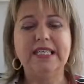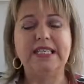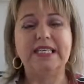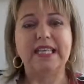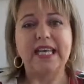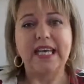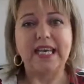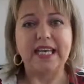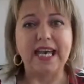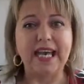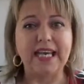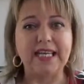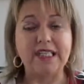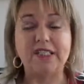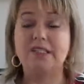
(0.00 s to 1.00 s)

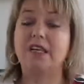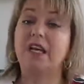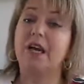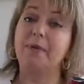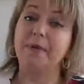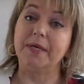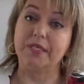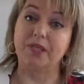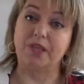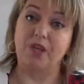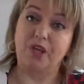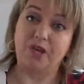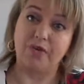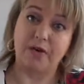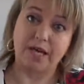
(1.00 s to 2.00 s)
CNAs to come into the
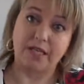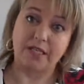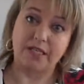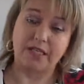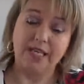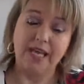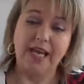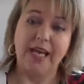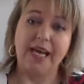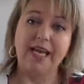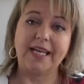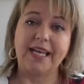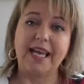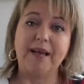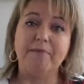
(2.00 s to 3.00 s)
US. I
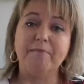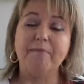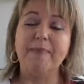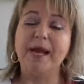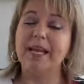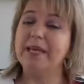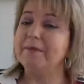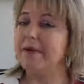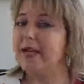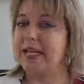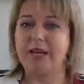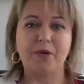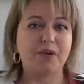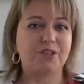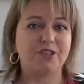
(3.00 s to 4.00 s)
get many
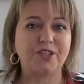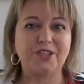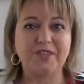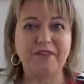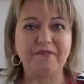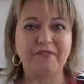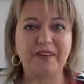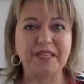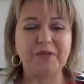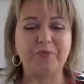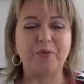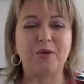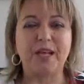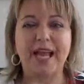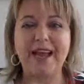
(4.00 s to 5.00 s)
questions on
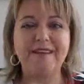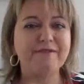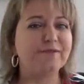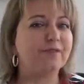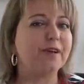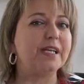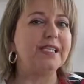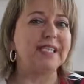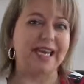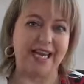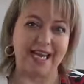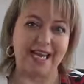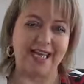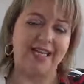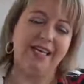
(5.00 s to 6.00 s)
Facebook every
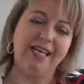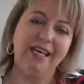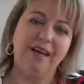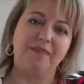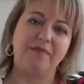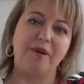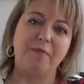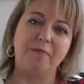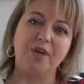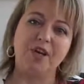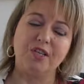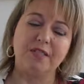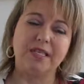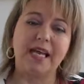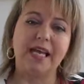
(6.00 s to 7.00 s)
day from
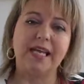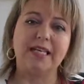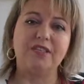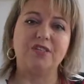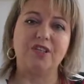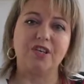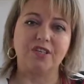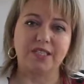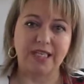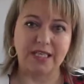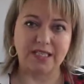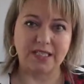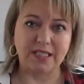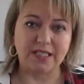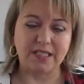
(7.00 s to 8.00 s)
nurse aides, nursing
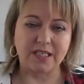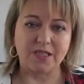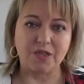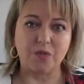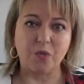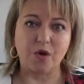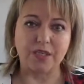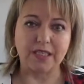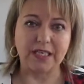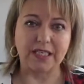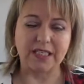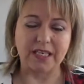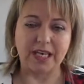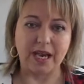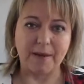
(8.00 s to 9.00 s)
assistants wanting
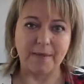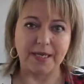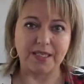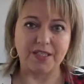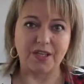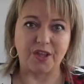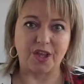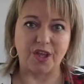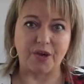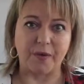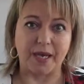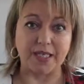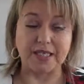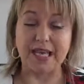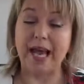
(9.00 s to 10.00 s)
to come into the
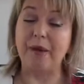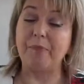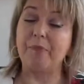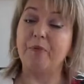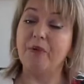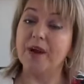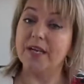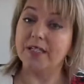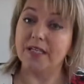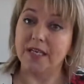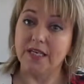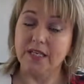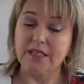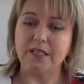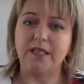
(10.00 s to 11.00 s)
US. At
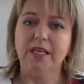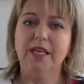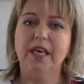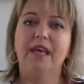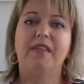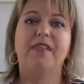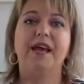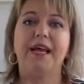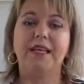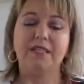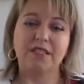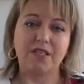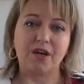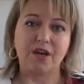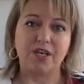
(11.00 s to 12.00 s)
present, that
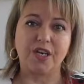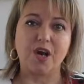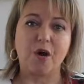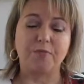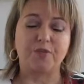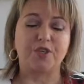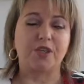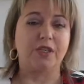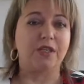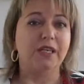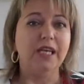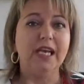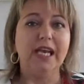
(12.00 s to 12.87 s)
is not an option.